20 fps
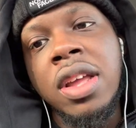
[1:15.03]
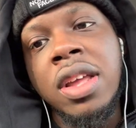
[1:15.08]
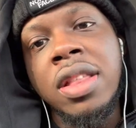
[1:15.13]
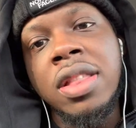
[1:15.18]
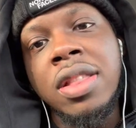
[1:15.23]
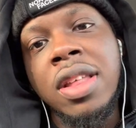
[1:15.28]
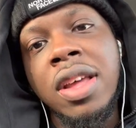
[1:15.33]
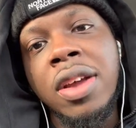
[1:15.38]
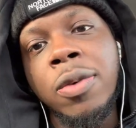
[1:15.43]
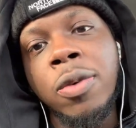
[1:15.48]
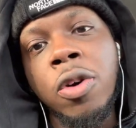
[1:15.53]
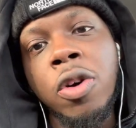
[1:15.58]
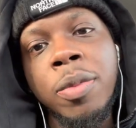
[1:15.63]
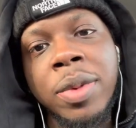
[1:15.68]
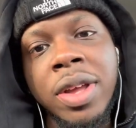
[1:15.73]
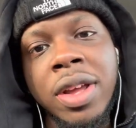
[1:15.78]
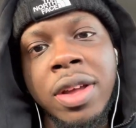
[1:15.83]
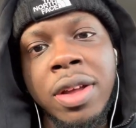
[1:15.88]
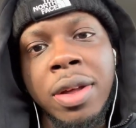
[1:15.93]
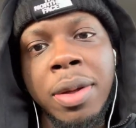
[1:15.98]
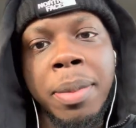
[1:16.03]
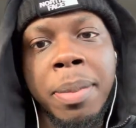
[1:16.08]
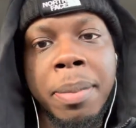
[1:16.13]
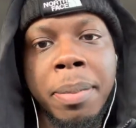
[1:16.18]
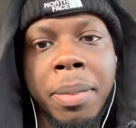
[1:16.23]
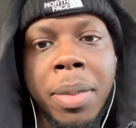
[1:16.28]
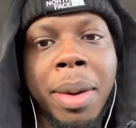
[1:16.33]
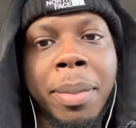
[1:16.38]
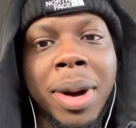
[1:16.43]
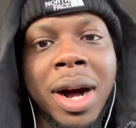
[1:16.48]
They roll me in.
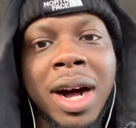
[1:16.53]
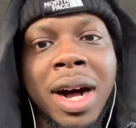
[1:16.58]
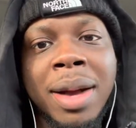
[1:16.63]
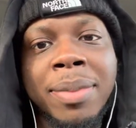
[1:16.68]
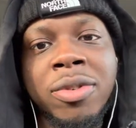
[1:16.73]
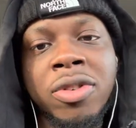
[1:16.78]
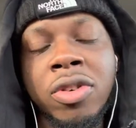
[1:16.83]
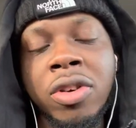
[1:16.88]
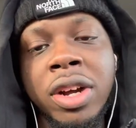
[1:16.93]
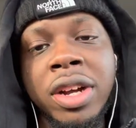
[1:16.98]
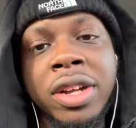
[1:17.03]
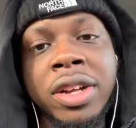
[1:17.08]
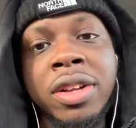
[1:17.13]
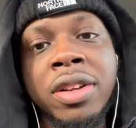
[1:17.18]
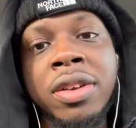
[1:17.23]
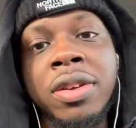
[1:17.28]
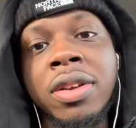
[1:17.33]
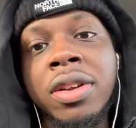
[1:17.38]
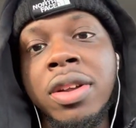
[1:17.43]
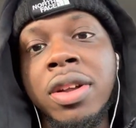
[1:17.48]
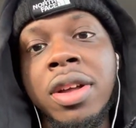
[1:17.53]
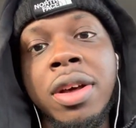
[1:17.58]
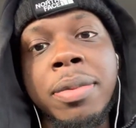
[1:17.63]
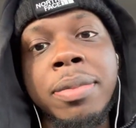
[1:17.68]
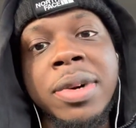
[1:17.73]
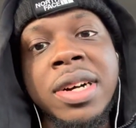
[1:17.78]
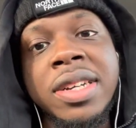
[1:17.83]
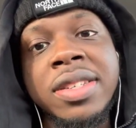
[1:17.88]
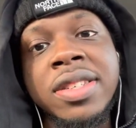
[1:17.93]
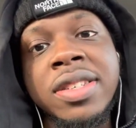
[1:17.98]
My mom's crying.
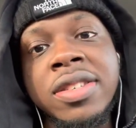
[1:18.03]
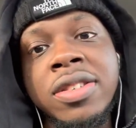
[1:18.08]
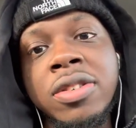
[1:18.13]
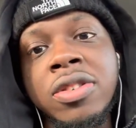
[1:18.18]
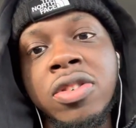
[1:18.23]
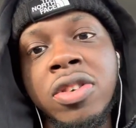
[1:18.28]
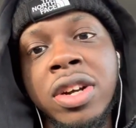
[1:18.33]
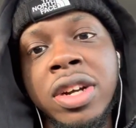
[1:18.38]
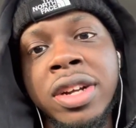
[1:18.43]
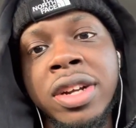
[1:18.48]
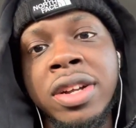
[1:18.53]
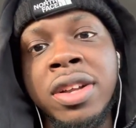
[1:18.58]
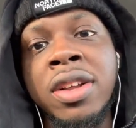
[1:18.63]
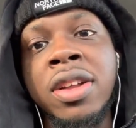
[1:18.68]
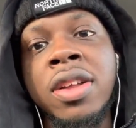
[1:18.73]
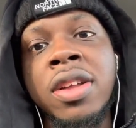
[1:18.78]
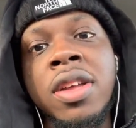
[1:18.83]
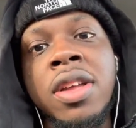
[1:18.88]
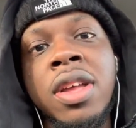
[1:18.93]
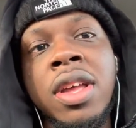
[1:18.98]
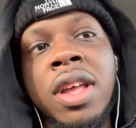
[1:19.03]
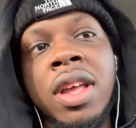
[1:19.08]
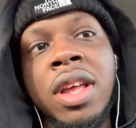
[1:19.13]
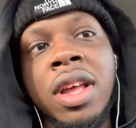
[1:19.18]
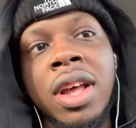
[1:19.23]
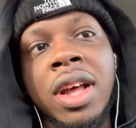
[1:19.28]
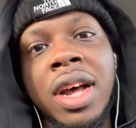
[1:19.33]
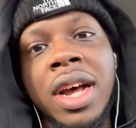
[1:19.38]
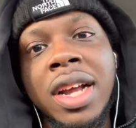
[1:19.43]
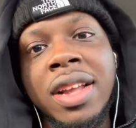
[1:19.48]
My sister's crying.
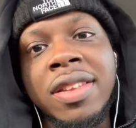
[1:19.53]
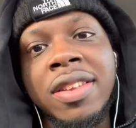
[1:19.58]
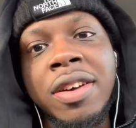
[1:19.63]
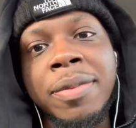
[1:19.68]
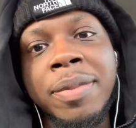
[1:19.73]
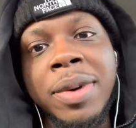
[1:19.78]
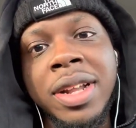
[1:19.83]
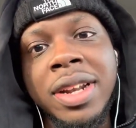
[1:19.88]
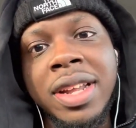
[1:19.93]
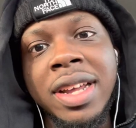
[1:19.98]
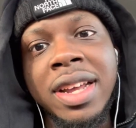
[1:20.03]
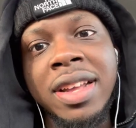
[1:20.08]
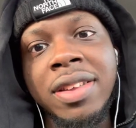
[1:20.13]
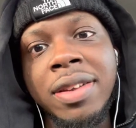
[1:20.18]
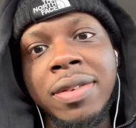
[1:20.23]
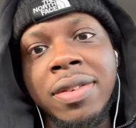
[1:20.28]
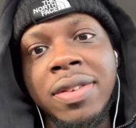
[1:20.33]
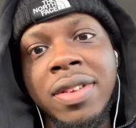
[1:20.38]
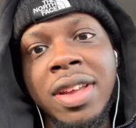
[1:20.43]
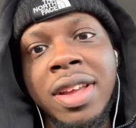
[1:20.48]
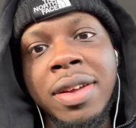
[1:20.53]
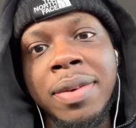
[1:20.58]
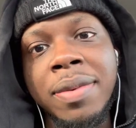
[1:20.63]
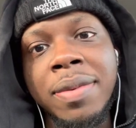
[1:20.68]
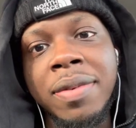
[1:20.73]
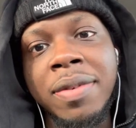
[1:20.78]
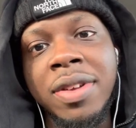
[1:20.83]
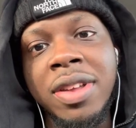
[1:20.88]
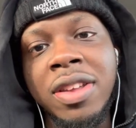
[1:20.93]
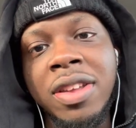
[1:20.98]
I could tell my dad's upset,
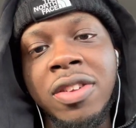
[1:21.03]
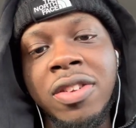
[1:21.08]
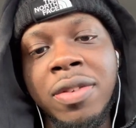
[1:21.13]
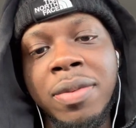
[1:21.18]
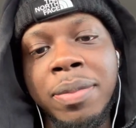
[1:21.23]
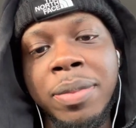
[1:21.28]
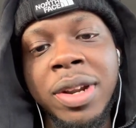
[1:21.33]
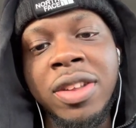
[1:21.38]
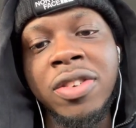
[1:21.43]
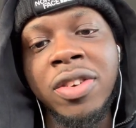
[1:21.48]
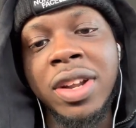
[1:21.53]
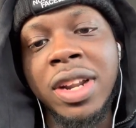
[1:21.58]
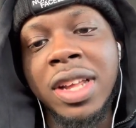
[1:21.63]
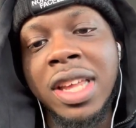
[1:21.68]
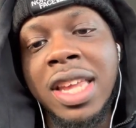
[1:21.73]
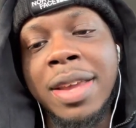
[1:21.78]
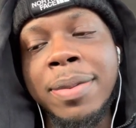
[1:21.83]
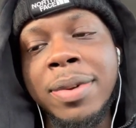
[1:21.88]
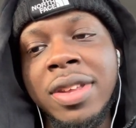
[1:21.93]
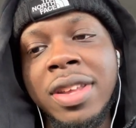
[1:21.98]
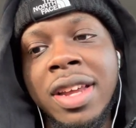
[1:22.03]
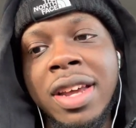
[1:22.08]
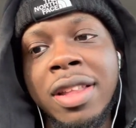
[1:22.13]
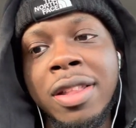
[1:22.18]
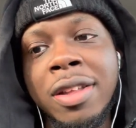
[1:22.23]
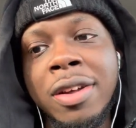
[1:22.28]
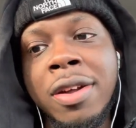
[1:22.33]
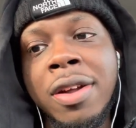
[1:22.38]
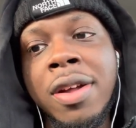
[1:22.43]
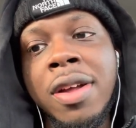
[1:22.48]
but he's trying to keep it
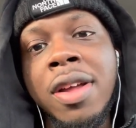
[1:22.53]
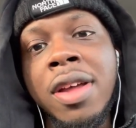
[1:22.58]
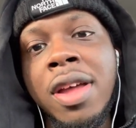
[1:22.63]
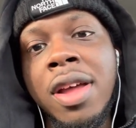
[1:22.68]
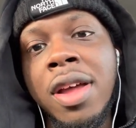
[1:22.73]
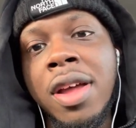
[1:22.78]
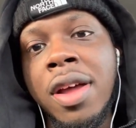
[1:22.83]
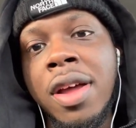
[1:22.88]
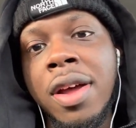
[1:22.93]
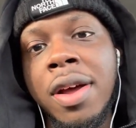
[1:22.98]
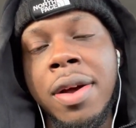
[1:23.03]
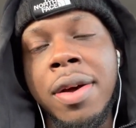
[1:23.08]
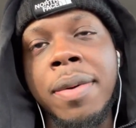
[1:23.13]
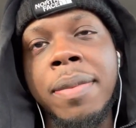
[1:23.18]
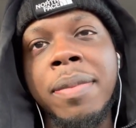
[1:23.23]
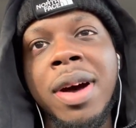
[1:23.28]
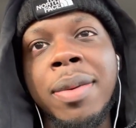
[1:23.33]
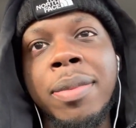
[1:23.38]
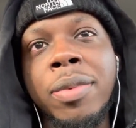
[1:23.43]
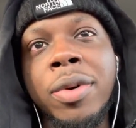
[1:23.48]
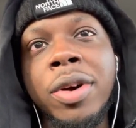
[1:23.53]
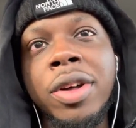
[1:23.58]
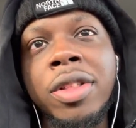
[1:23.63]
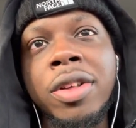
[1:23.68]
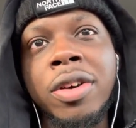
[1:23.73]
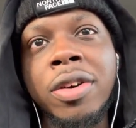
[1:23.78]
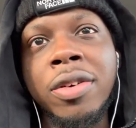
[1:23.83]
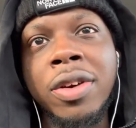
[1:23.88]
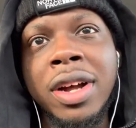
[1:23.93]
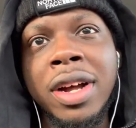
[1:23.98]
together. My brother
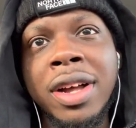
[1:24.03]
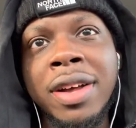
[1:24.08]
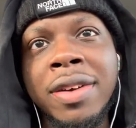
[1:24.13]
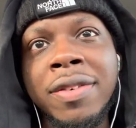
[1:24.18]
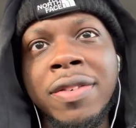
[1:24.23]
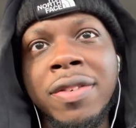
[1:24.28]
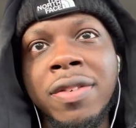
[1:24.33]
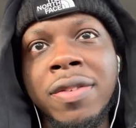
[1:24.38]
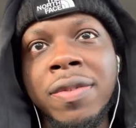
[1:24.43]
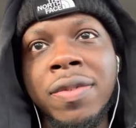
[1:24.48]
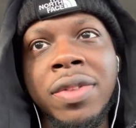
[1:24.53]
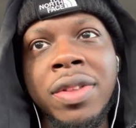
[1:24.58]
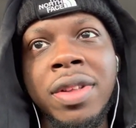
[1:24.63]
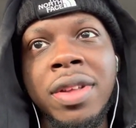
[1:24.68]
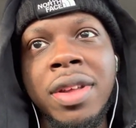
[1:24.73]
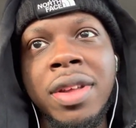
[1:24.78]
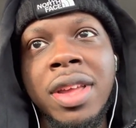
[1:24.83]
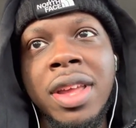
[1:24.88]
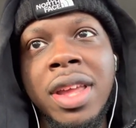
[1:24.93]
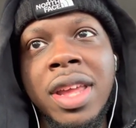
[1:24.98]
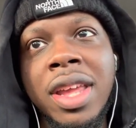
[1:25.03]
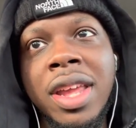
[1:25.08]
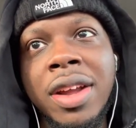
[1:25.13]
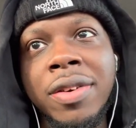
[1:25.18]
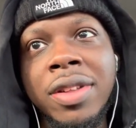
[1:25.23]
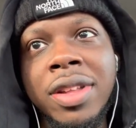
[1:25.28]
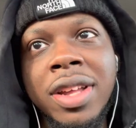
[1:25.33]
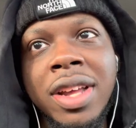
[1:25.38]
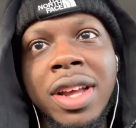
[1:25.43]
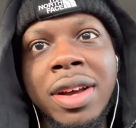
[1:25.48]
arrived. He ain't
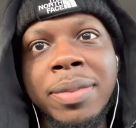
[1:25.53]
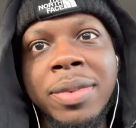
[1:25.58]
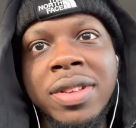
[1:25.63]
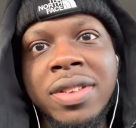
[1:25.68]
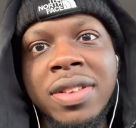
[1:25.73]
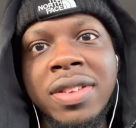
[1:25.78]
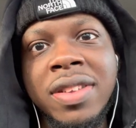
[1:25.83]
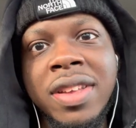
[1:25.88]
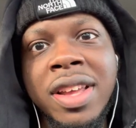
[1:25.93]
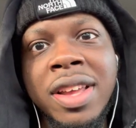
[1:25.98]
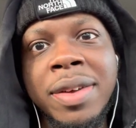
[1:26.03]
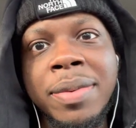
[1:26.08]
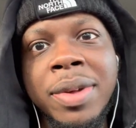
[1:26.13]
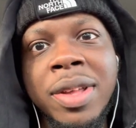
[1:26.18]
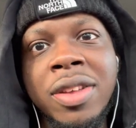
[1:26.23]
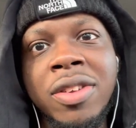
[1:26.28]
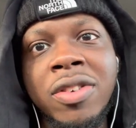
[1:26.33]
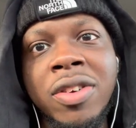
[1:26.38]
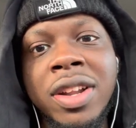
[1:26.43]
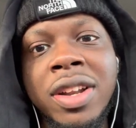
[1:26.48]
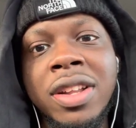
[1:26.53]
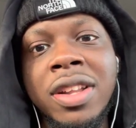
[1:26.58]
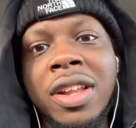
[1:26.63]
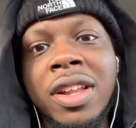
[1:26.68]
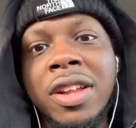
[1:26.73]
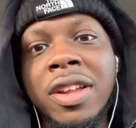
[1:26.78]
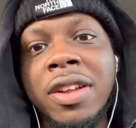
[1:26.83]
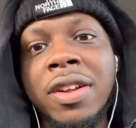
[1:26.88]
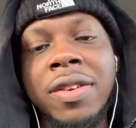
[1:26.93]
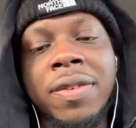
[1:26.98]
really got much to say, but he's trying to
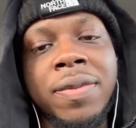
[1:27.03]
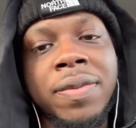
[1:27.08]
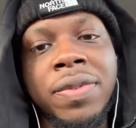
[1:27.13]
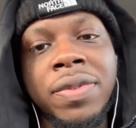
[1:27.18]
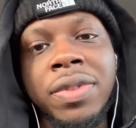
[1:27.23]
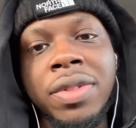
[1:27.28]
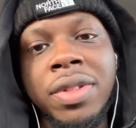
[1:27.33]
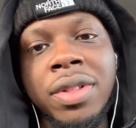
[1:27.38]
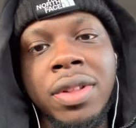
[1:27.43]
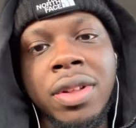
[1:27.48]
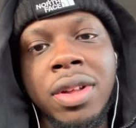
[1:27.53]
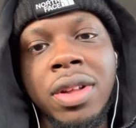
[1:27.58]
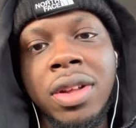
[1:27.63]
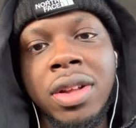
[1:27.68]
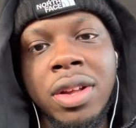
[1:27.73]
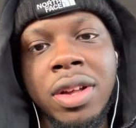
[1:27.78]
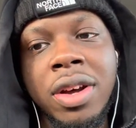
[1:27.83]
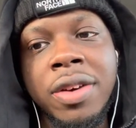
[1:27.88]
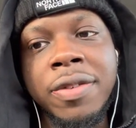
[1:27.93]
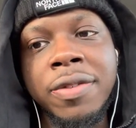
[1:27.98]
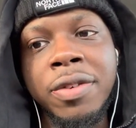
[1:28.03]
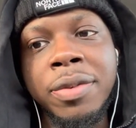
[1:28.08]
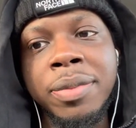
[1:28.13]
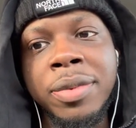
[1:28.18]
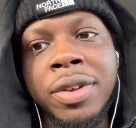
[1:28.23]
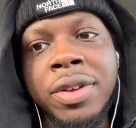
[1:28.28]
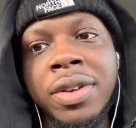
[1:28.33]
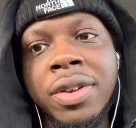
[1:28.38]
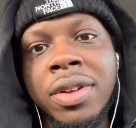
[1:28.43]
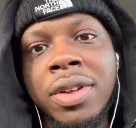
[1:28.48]
like comfort
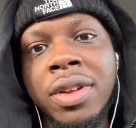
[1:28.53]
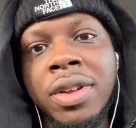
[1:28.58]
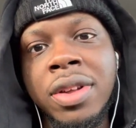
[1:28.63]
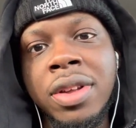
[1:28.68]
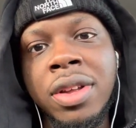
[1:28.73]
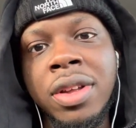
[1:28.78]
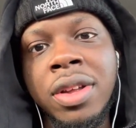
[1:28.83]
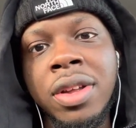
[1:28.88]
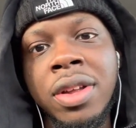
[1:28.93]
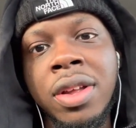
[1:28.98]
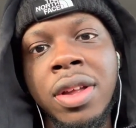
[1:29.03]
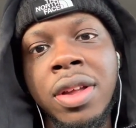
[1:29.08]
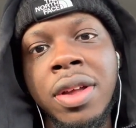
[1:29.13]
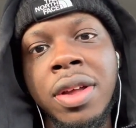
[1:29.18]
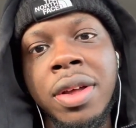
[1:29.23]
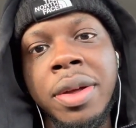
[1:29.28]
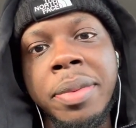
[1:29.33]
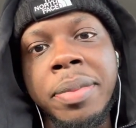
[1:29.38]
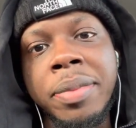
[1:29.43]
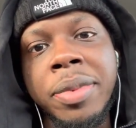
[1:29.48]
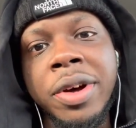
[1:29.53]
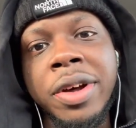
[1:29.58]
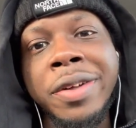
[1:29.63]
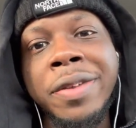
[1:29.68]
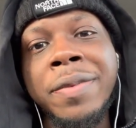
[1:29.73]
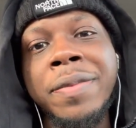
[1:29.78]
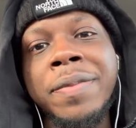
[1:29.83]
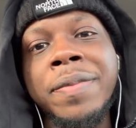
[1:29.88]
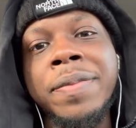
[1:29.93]
me. But